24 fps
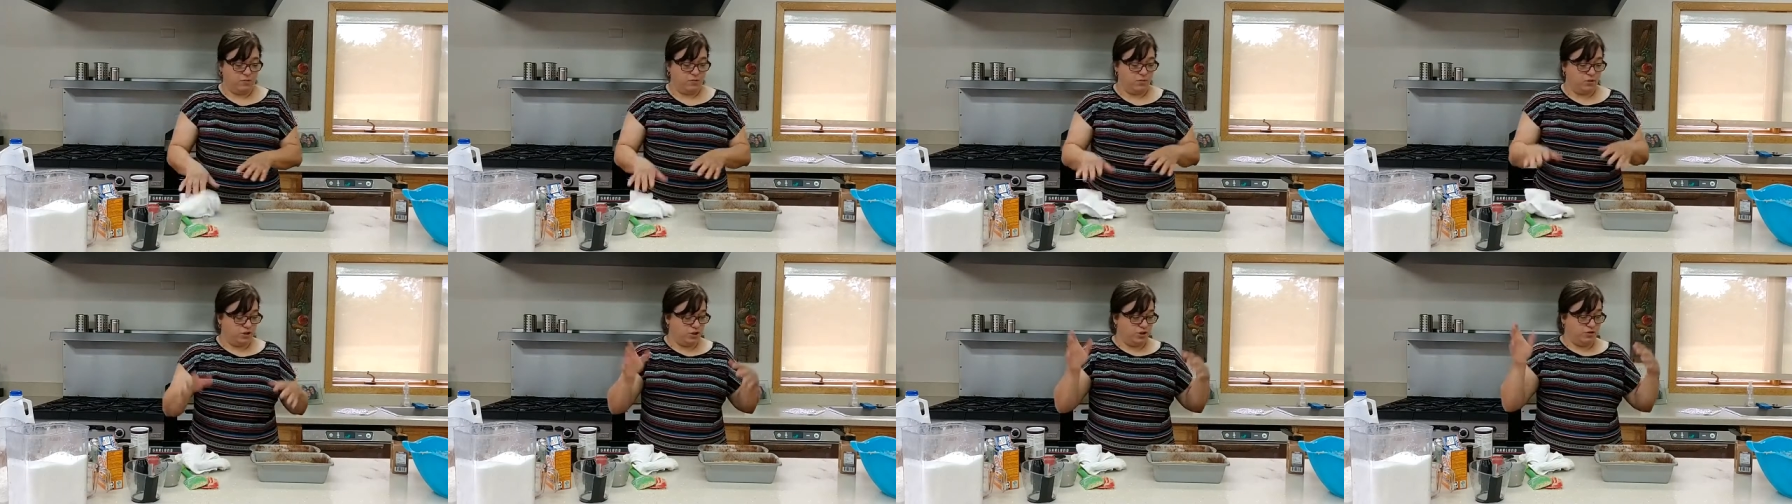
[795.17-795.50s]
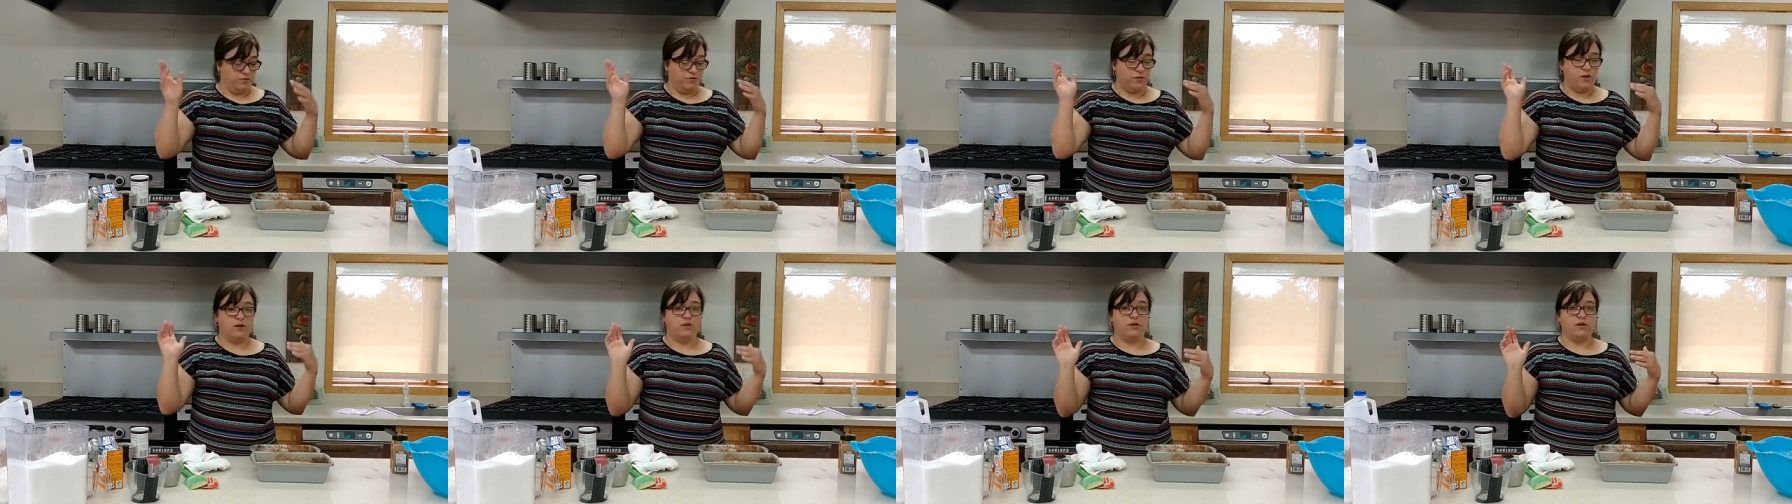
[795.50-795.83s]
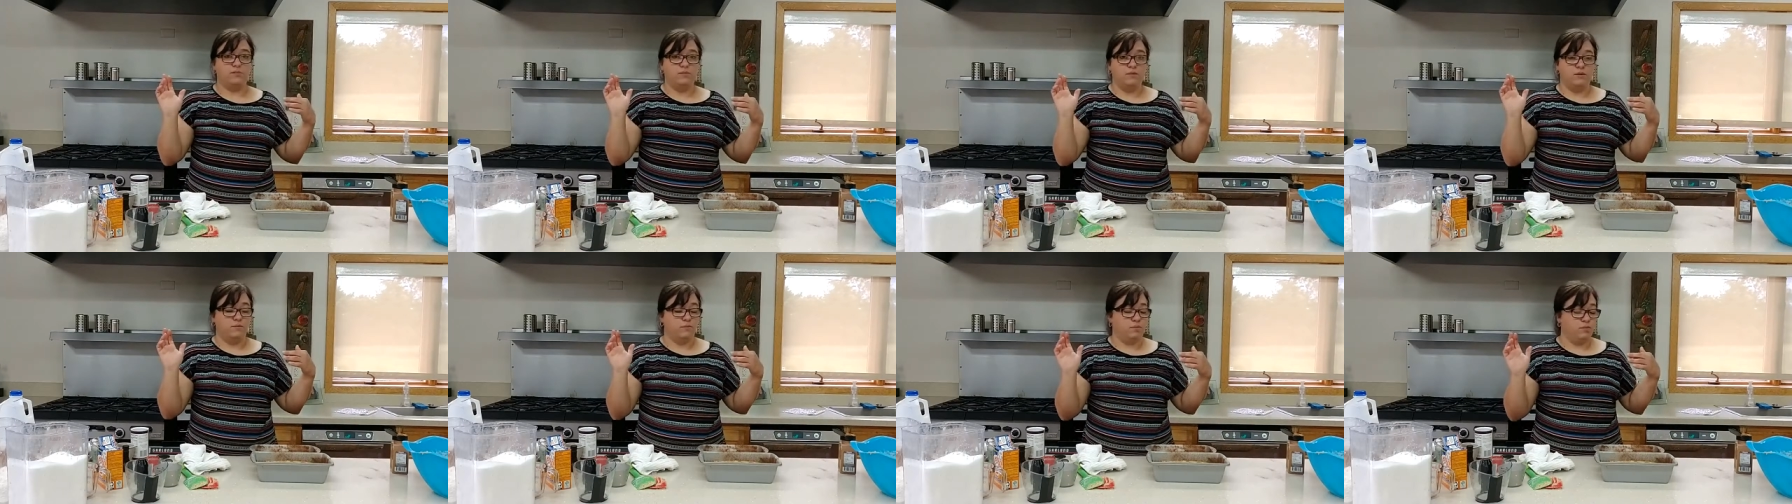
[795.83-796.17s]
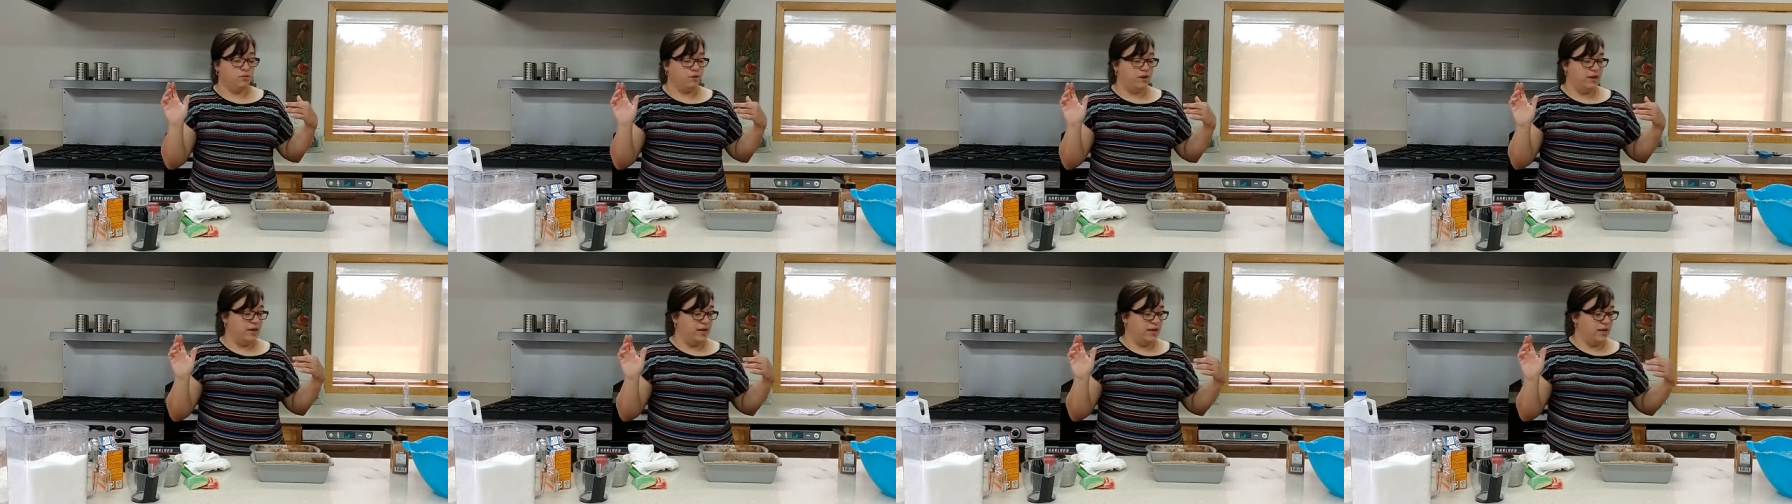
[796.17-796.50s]
which you've already been
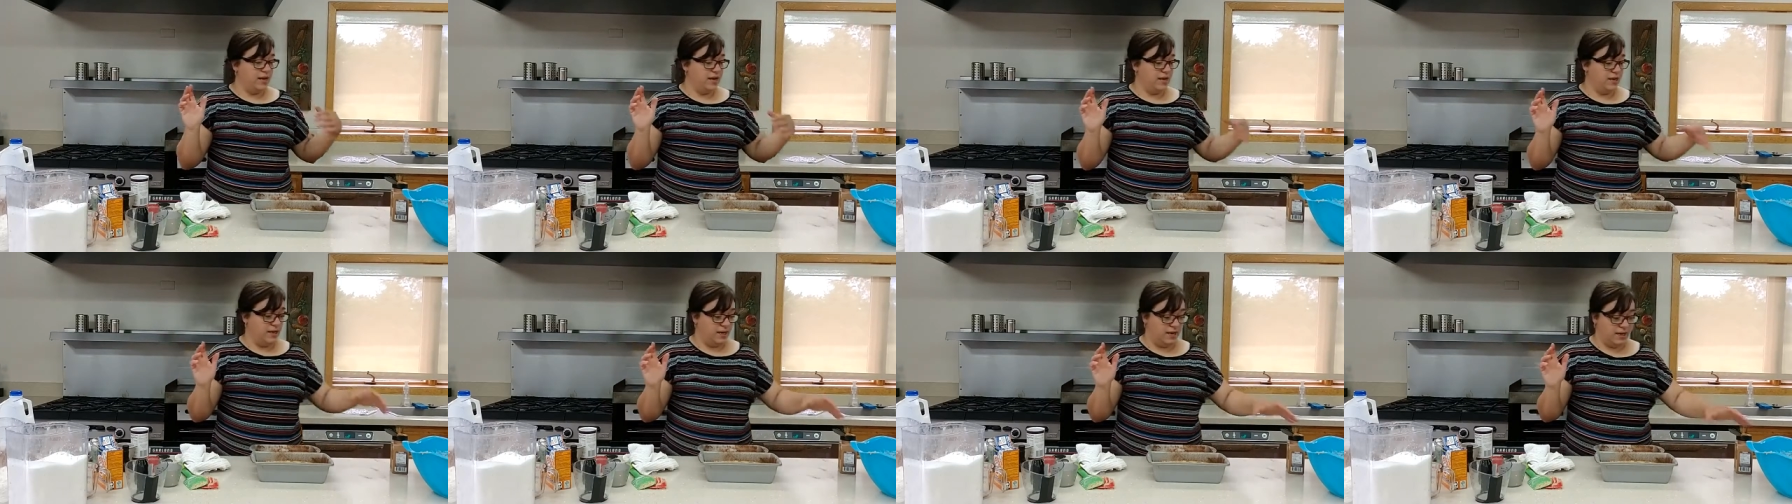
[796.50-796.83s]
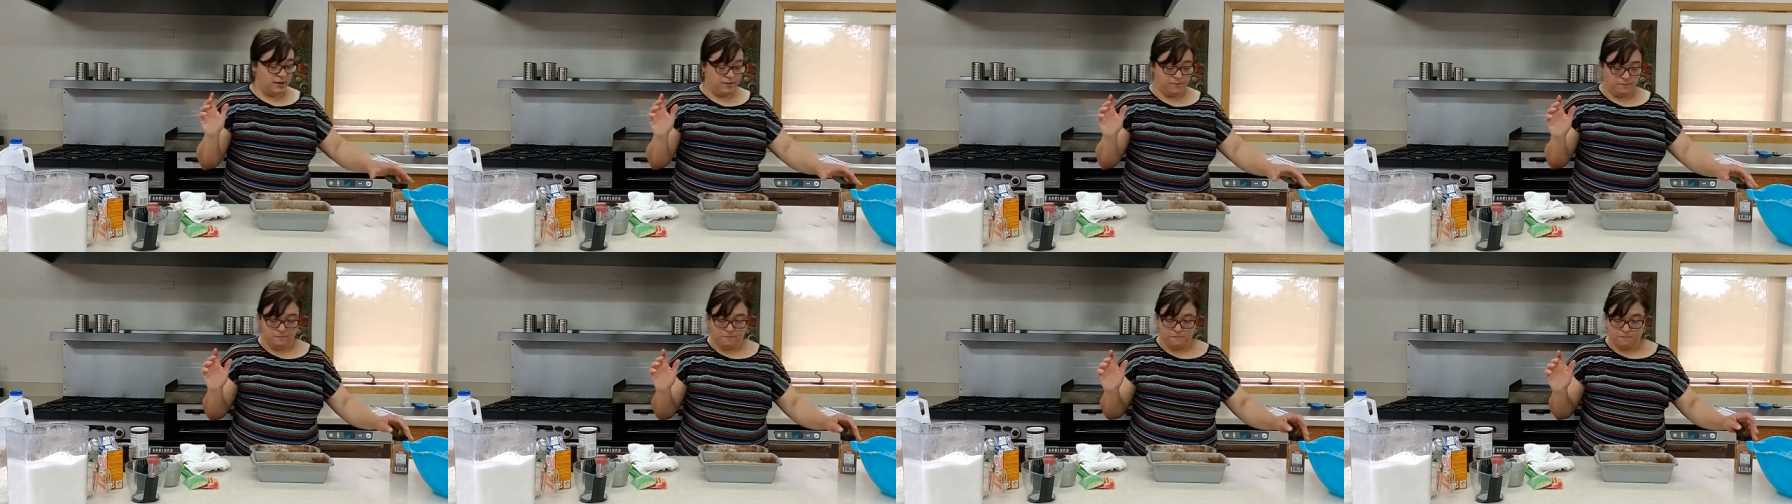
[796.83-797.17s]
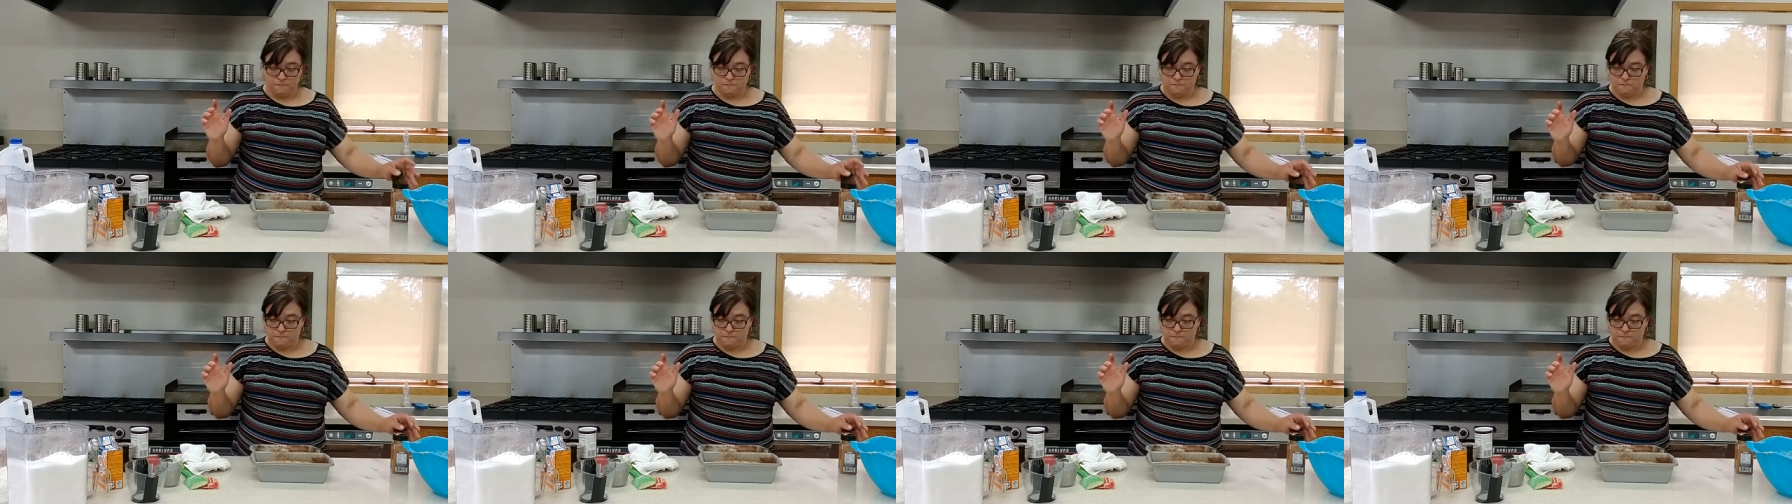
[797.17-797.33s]
preheating.